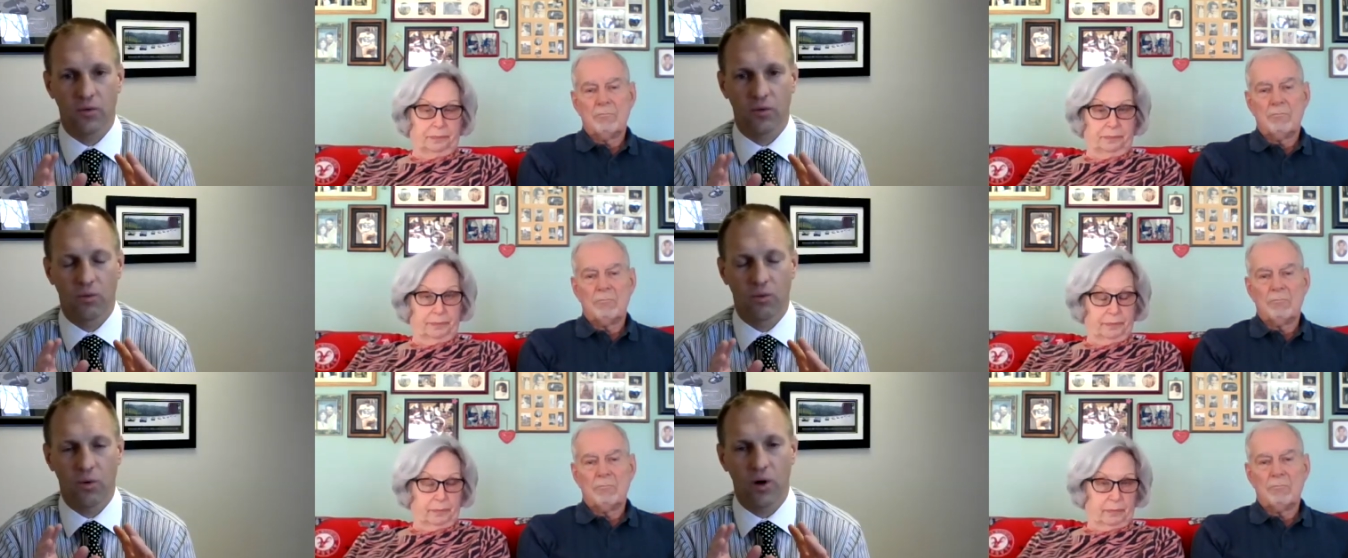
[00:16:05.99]

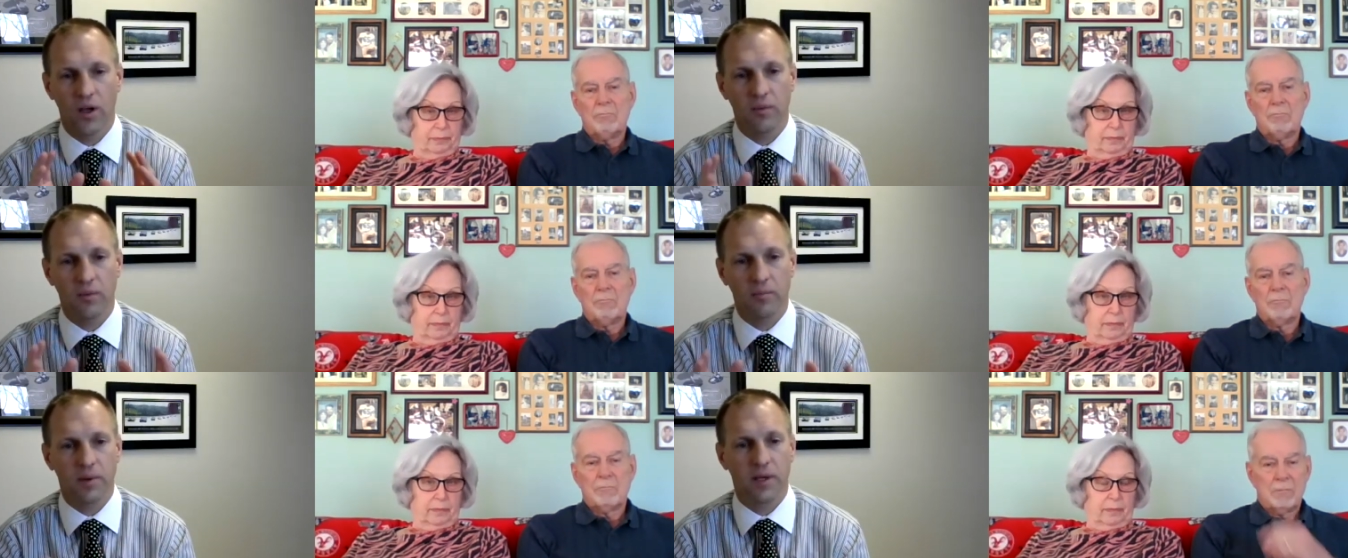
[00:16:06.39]

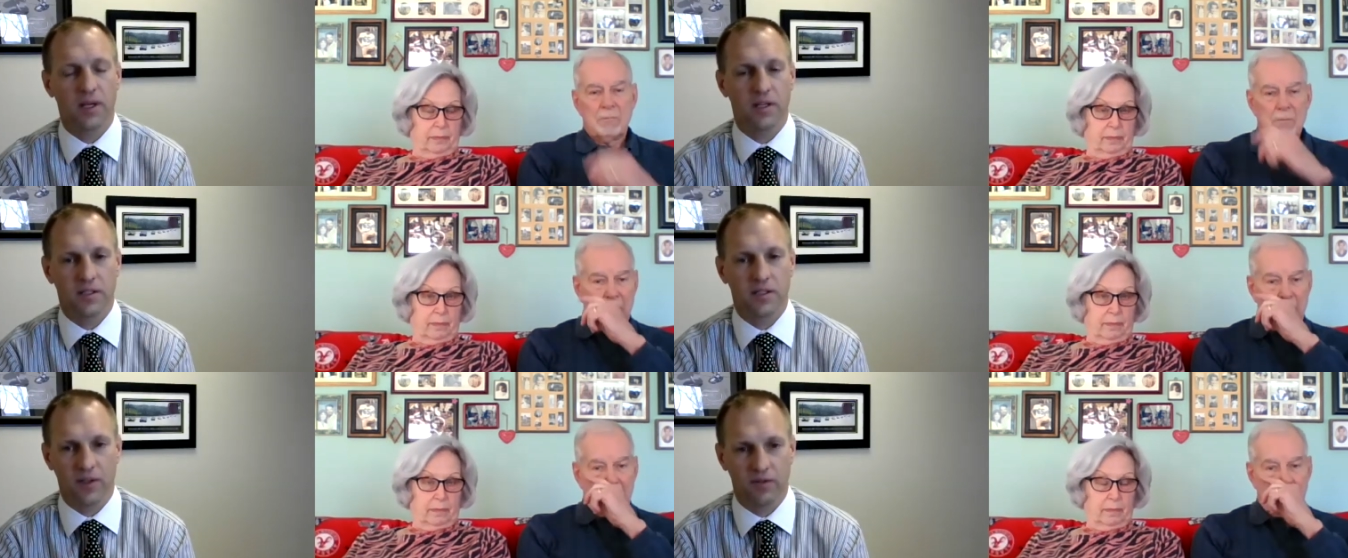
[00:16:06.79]
Speaker 1: one
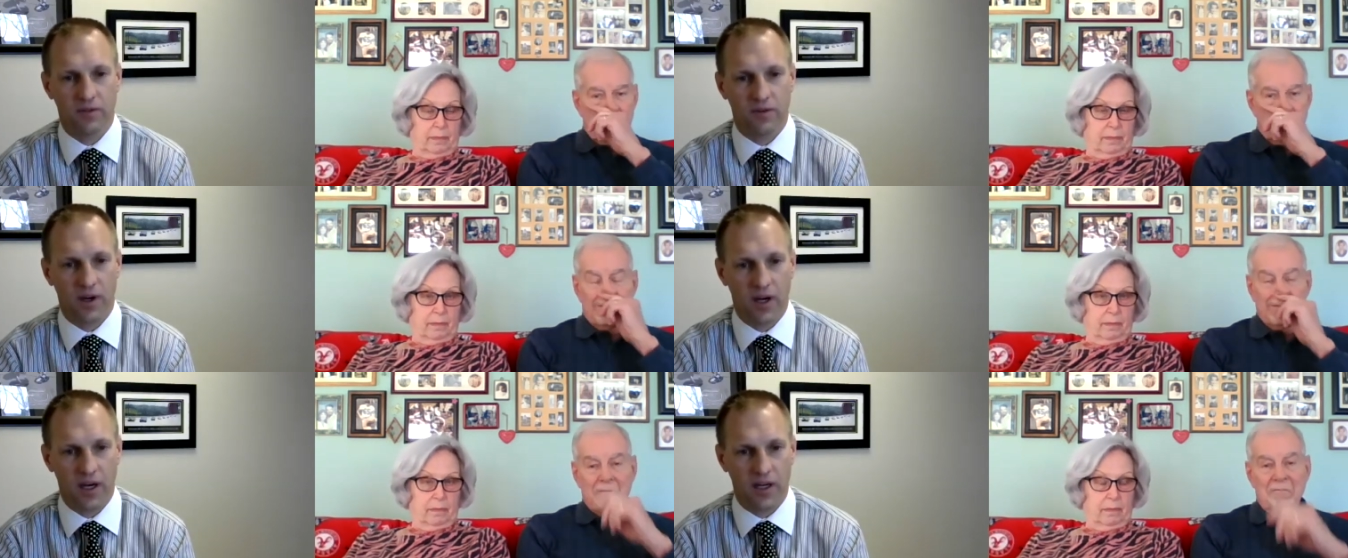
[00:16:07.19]
piece of
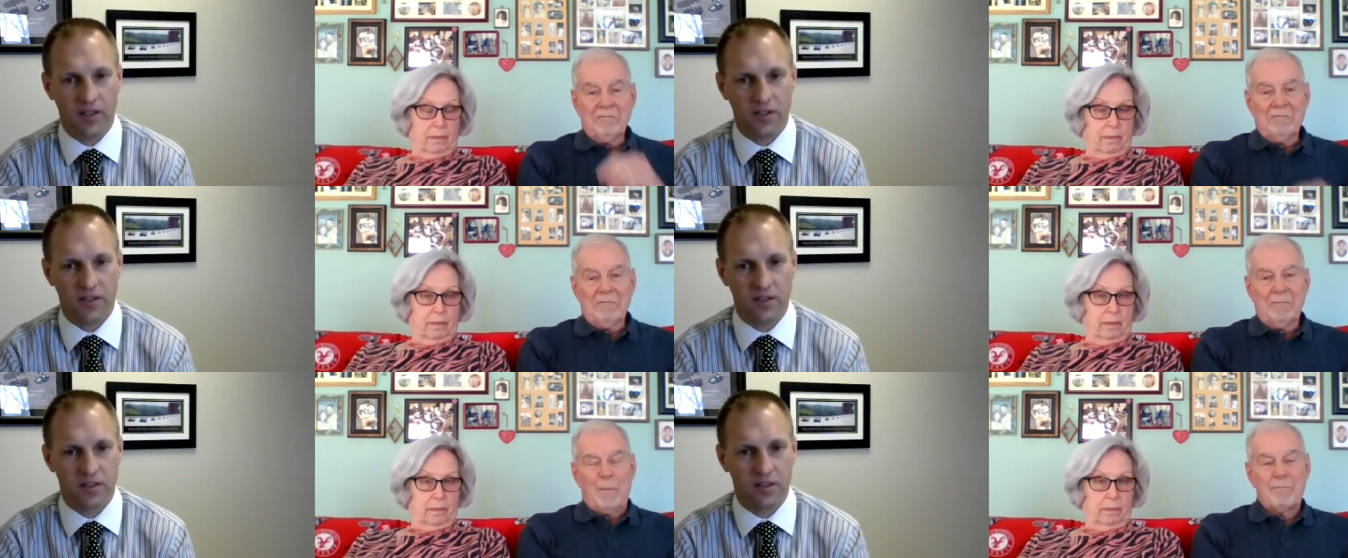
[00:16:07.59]

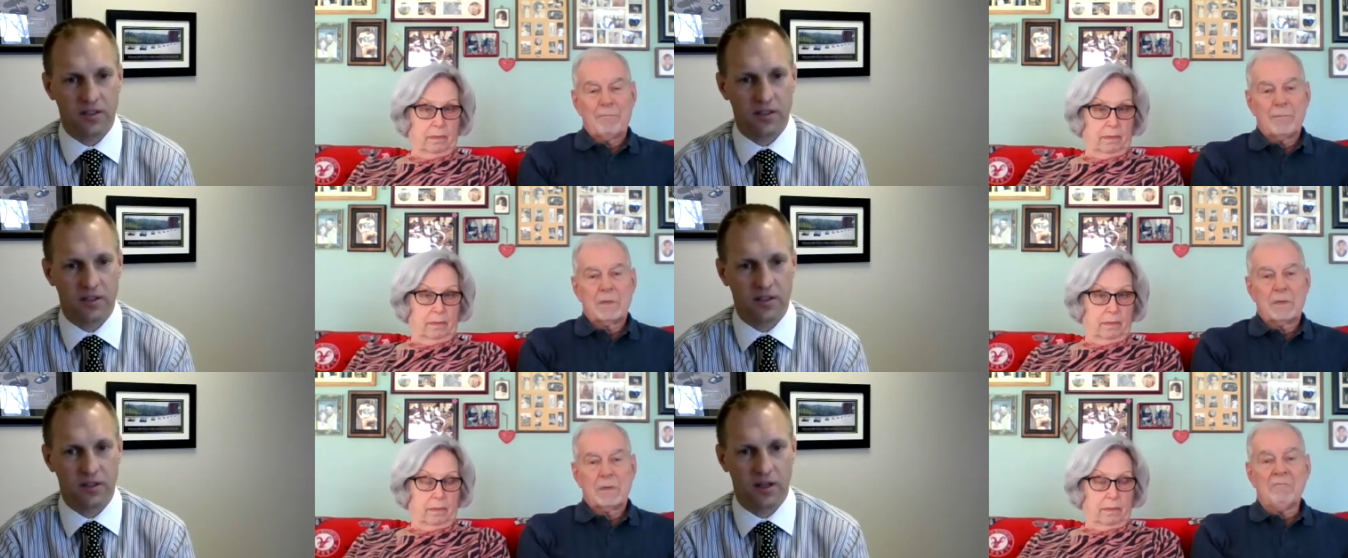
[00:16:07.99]
advice
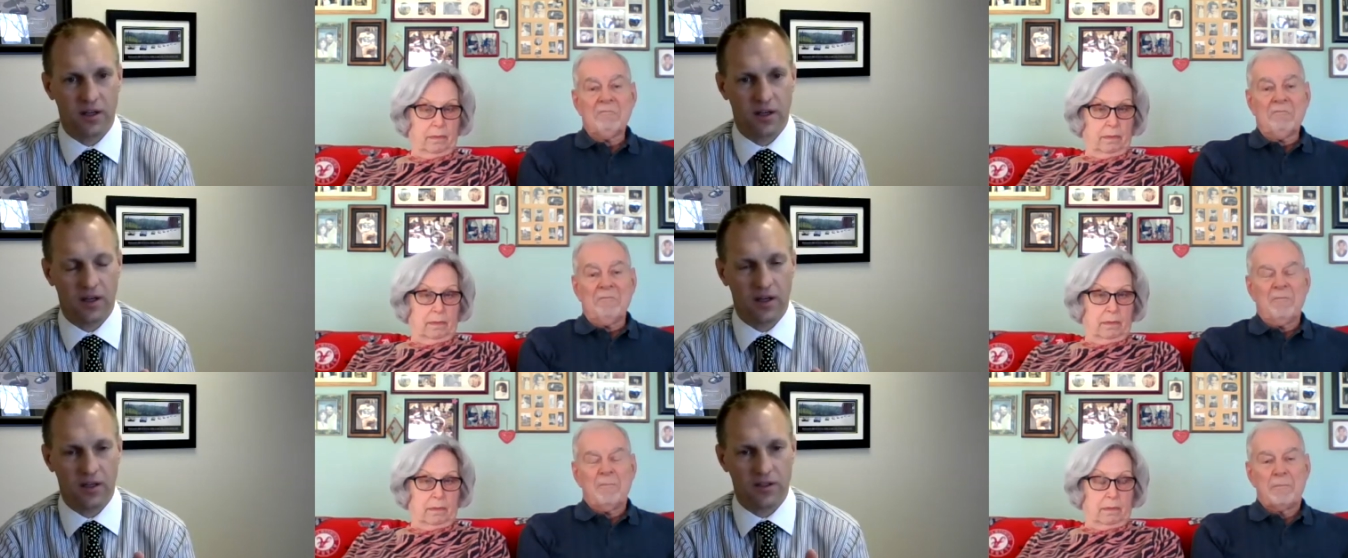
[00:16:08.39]

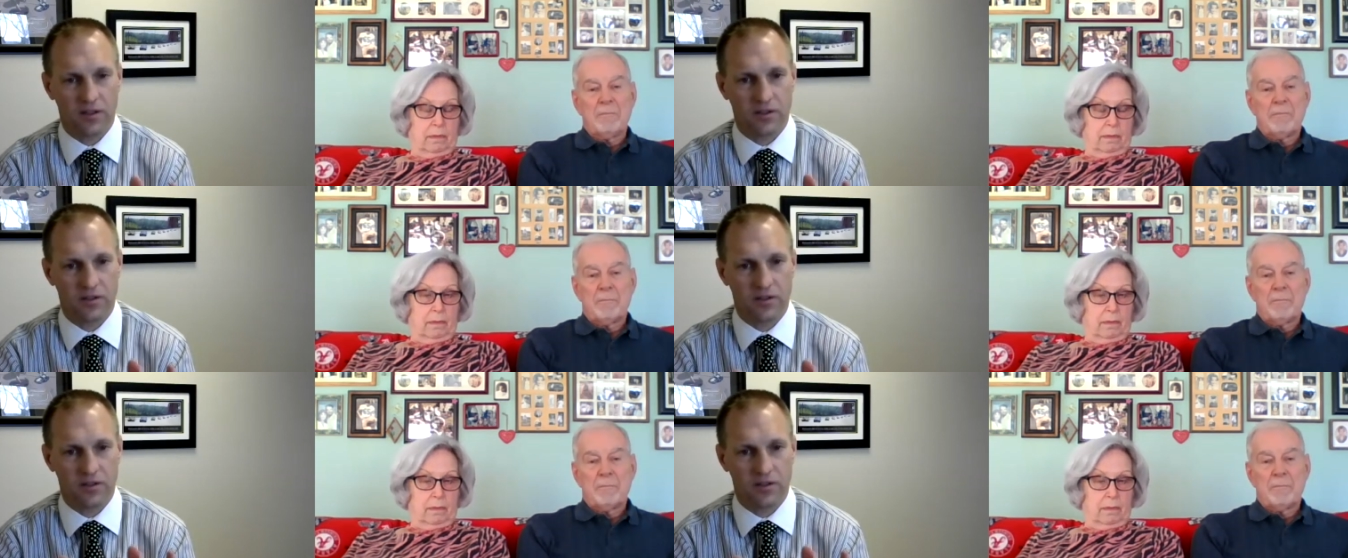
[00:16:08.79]
uh,